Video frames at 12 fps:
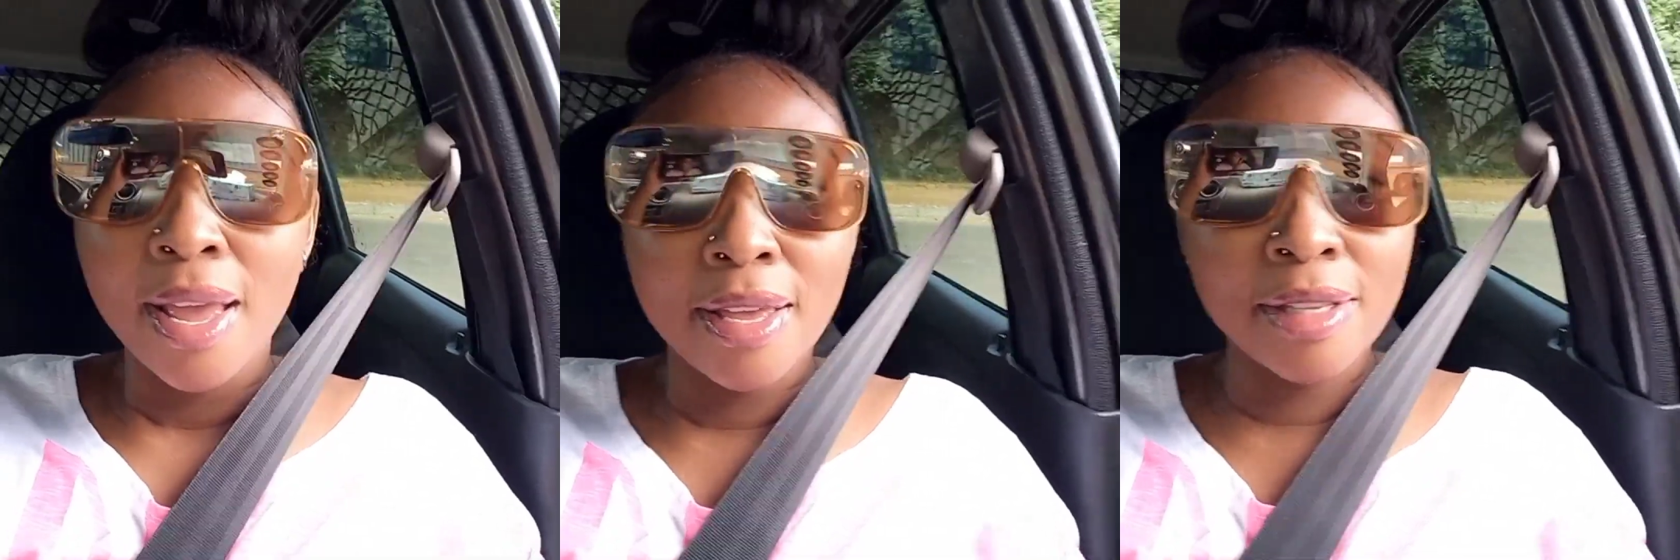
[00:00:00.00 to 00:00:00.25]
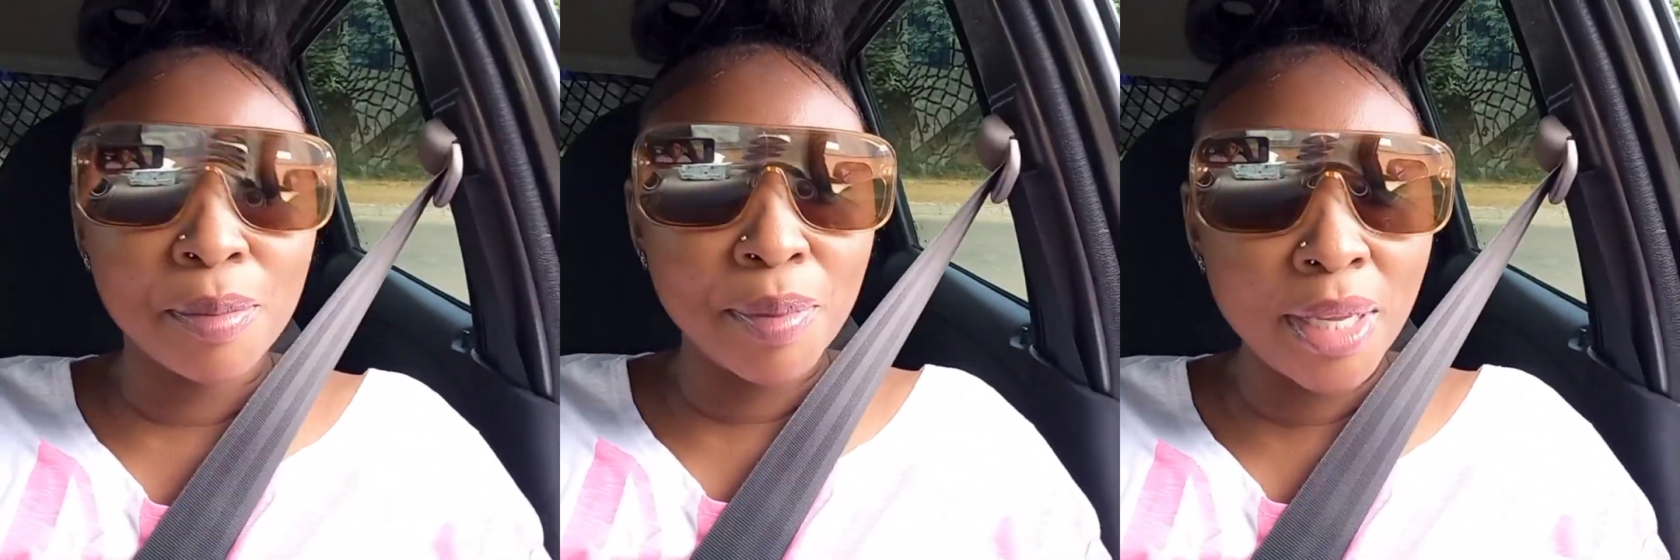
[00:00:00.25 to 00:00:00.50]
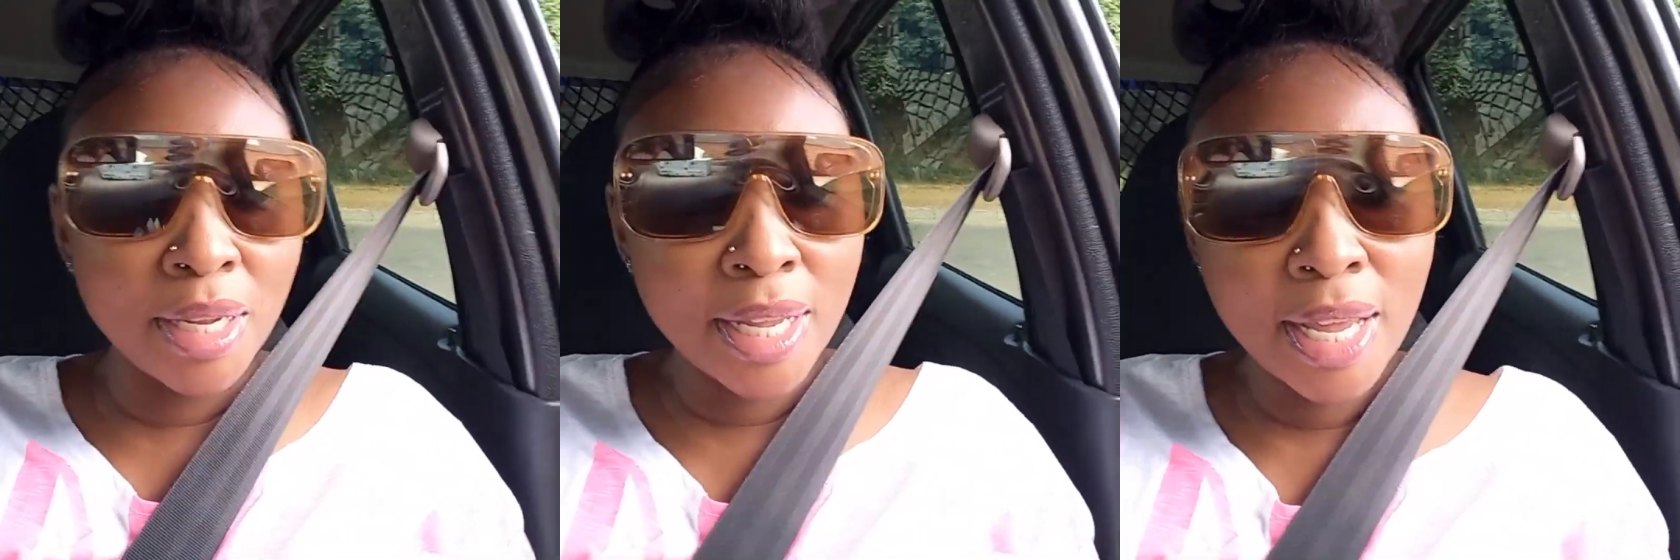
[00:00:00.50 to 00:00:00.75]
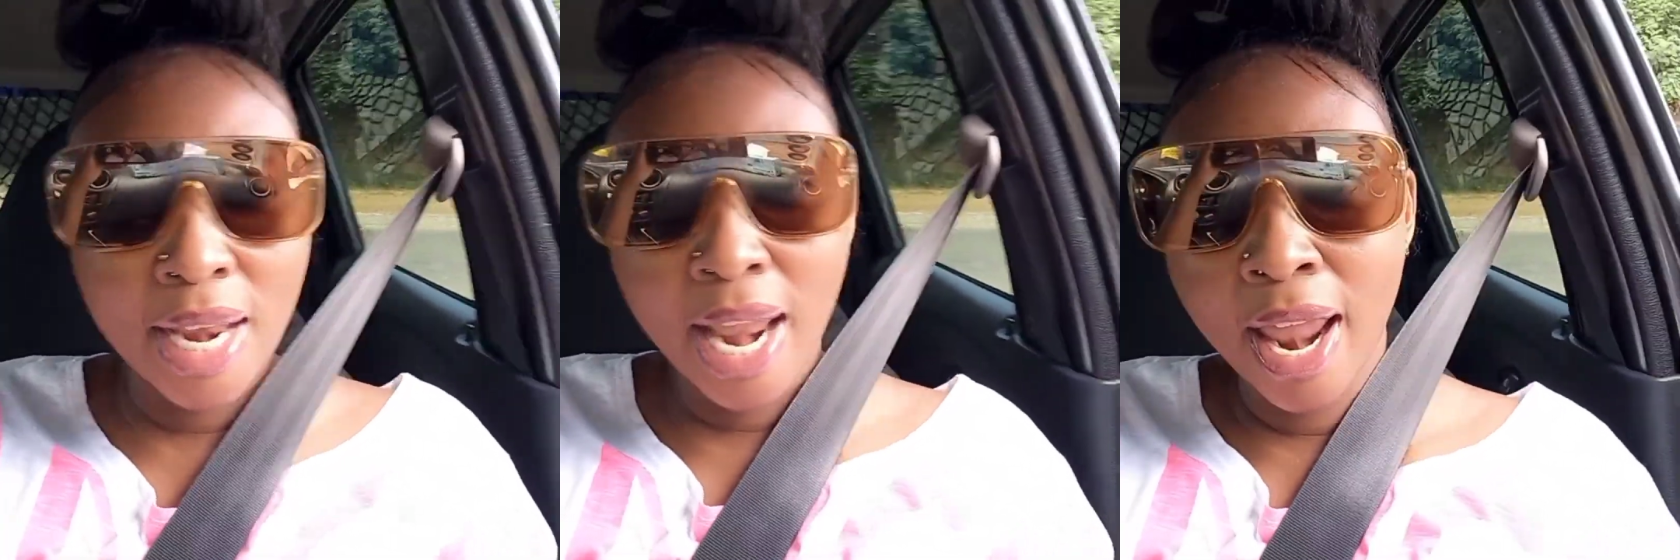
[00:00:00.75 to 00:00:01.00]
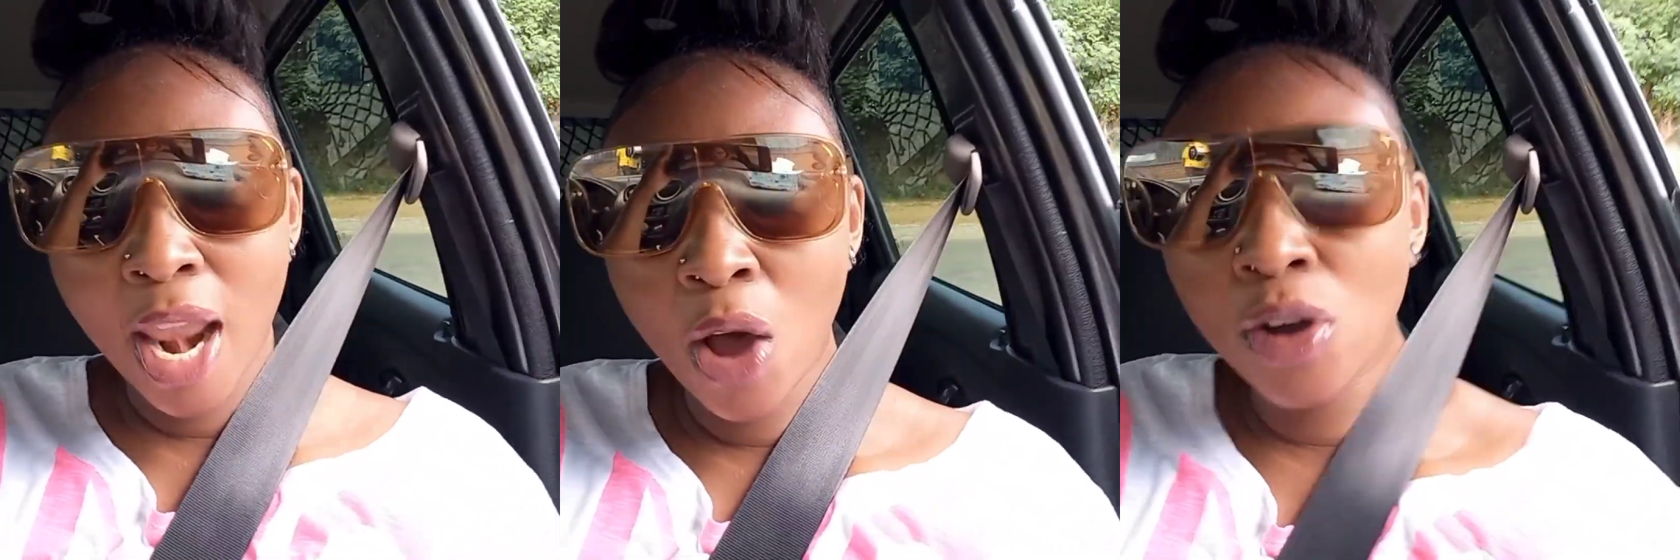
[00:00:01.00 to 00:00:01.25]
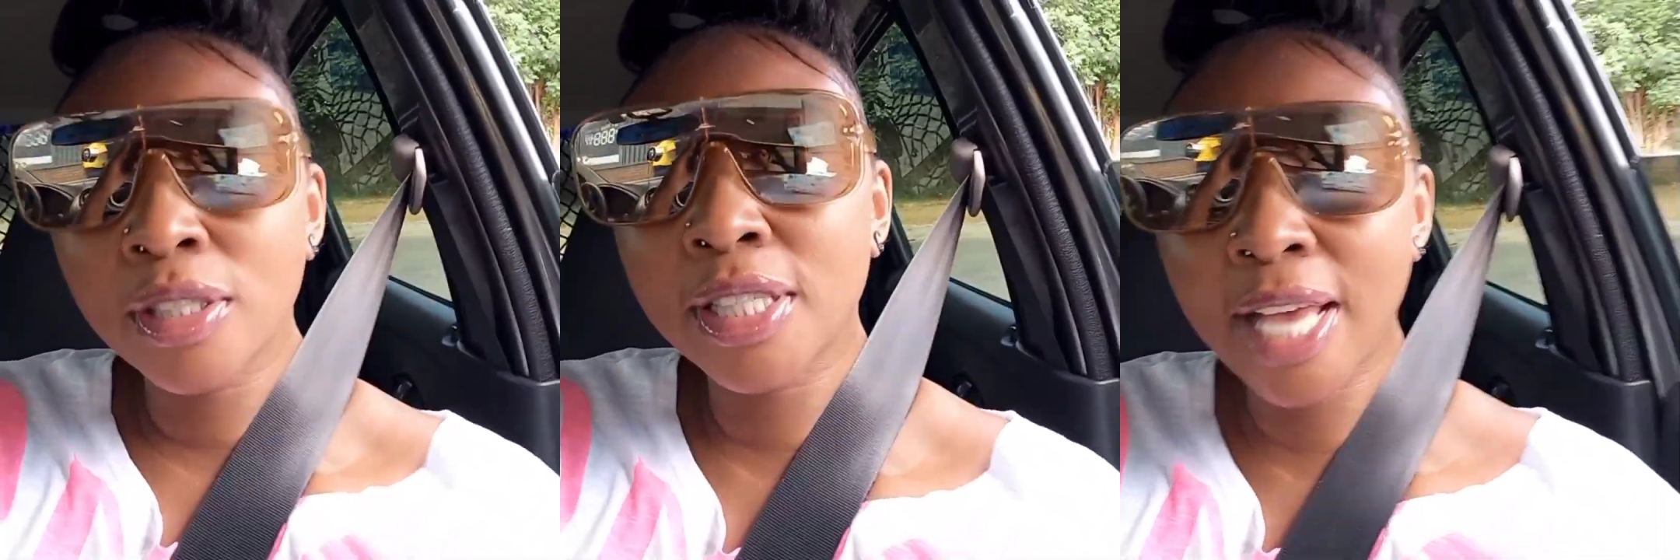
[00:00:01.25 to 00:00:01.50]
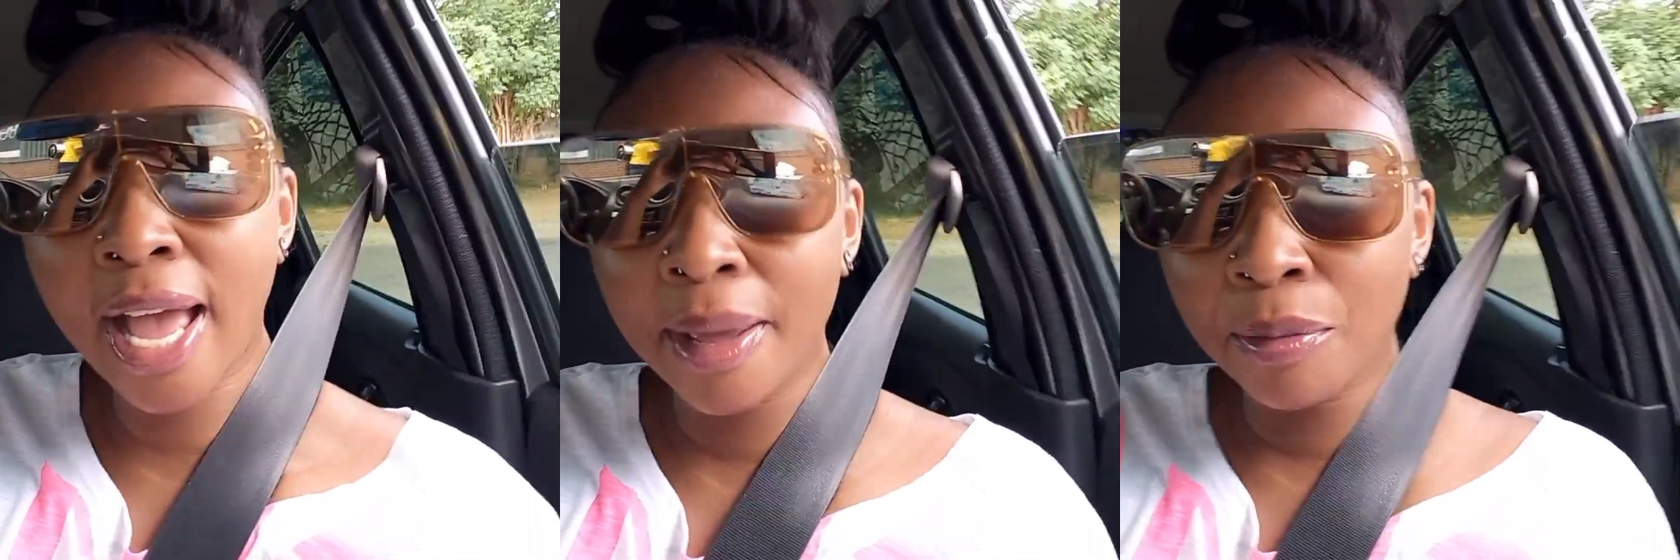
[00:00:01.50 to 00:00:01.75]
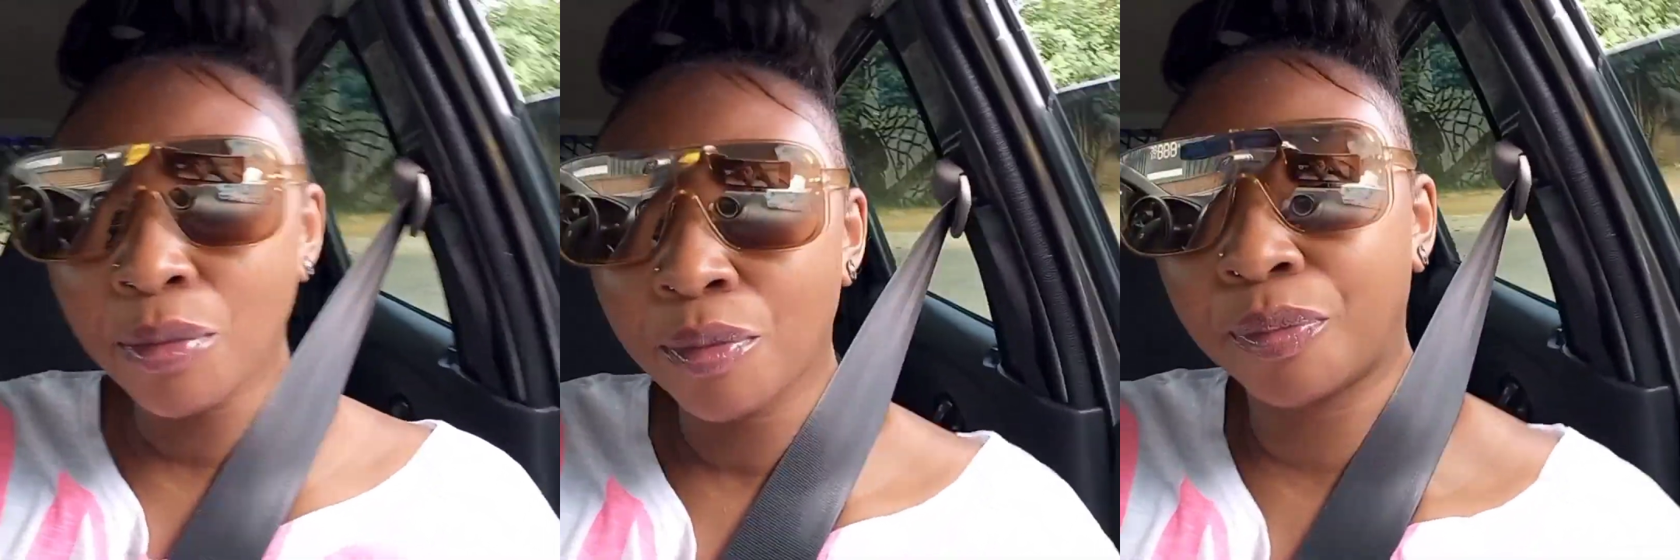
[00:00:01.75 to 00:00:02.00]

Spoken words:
It's been a long time